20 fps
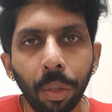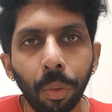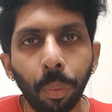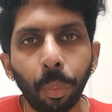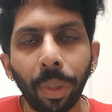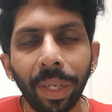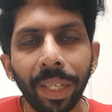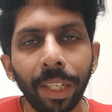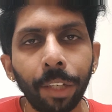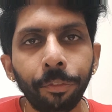
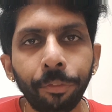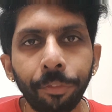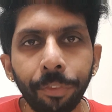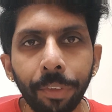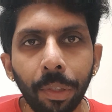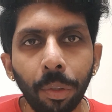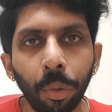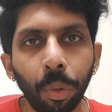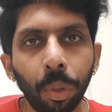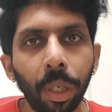Why
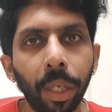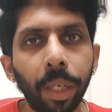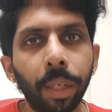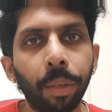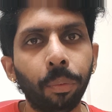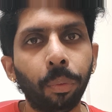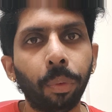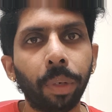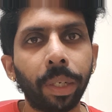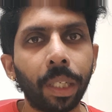Infinote
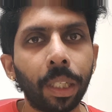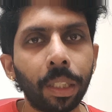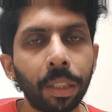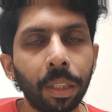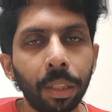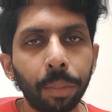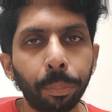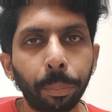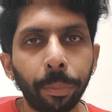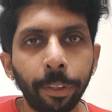and what is
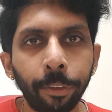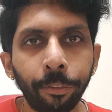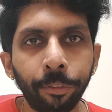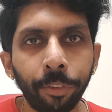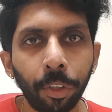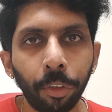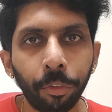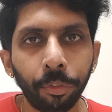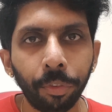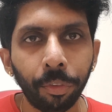the
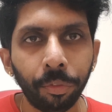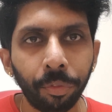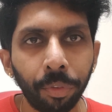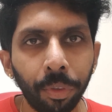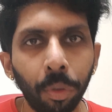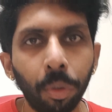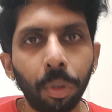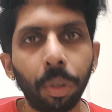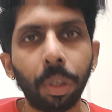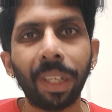benefit of Infinote?